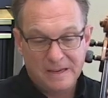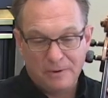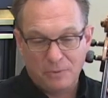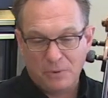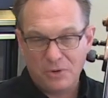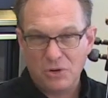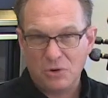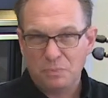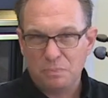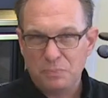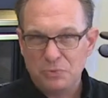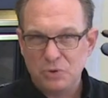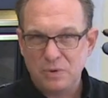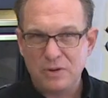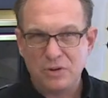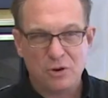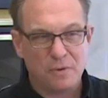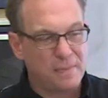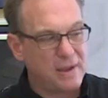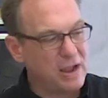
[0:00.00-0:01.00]
When you're
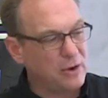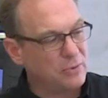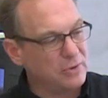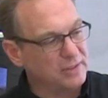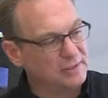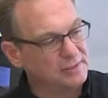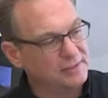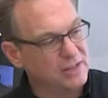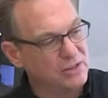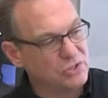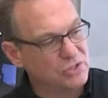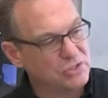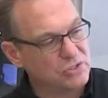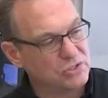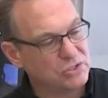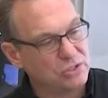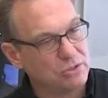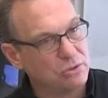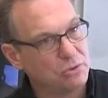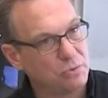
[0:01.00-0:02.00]
doing your backward extensions,
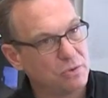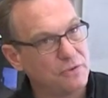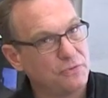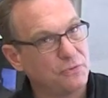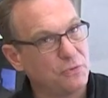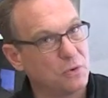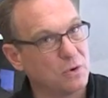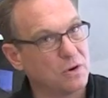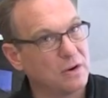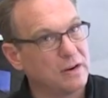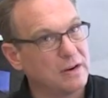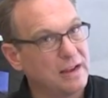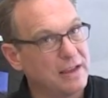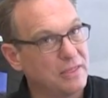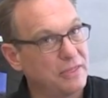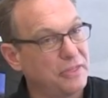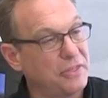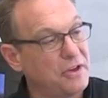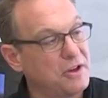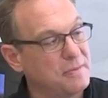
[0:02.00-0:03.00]
2, 3, 4,
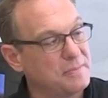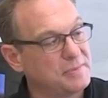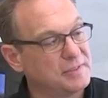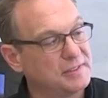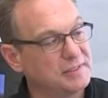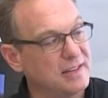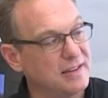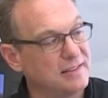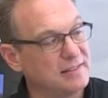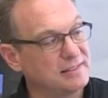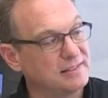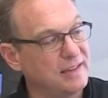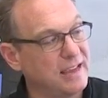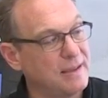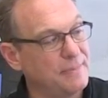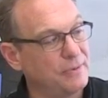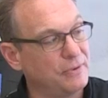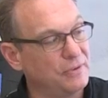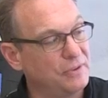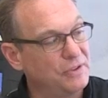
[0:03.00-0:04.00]
and thumbs stay
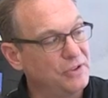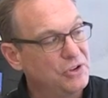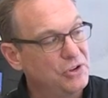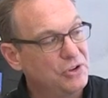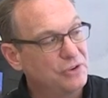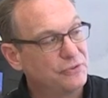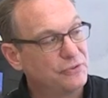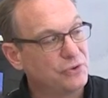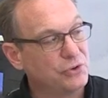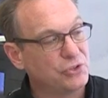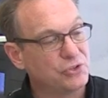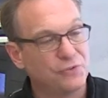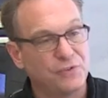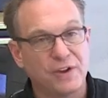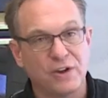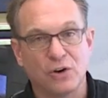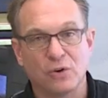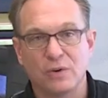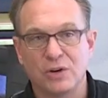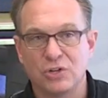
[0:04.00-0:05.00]
stable, first
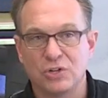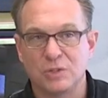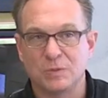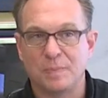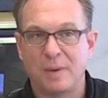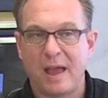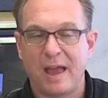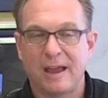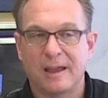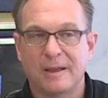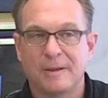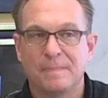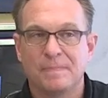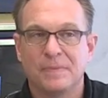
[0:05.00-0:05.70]
finger reaches back.